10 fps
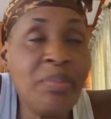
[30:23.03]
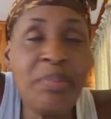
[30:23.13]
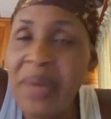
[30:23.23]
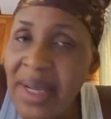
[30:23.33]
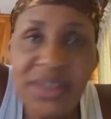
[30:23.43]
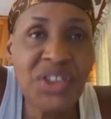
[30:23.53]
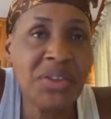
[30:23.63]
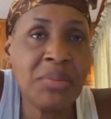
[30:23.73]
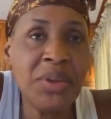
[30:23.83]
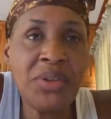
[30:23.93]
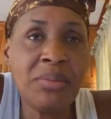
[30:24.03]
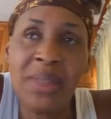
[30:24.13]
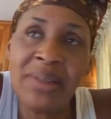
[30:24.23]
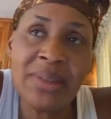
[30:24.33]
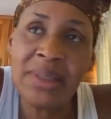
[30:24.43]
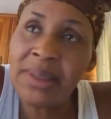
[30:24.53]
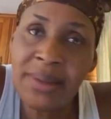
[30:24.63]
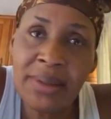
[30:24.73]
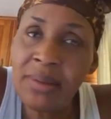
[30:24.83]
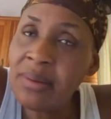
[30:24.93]
begged Jeremy to marry
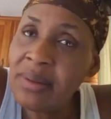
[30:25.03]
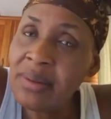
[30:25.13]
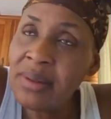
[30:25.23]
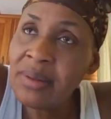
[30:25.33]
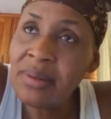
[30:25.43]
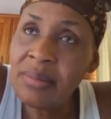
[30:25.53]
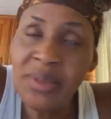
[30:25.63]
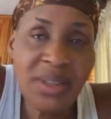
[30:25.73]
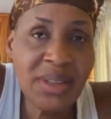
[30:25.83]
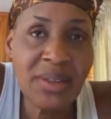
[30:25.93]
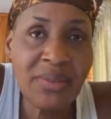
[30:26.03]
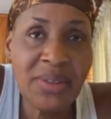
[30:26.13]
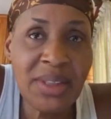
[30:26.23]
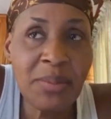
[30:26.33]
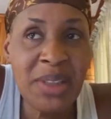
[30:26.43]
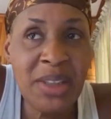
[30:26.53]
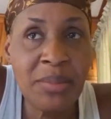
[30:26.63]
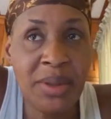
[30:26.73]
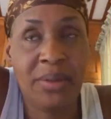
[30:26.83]
Linda because of this baby.